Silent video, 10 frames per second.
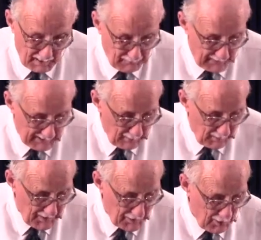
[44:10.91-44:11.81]

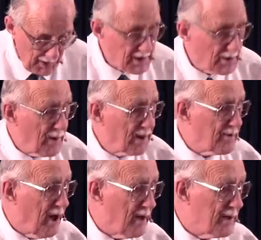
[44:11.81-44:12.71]
conflicted with duty and the
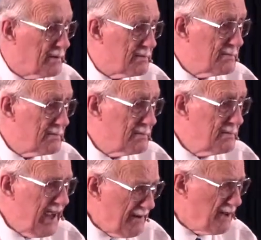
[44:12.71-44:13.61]
will of God.
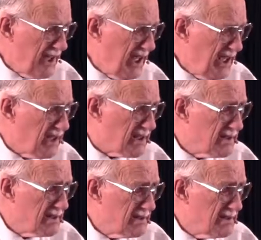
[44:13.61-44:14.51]
Every
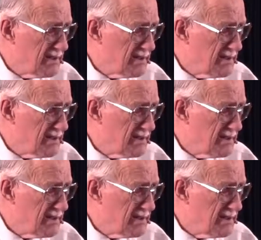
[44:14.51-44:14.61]
day.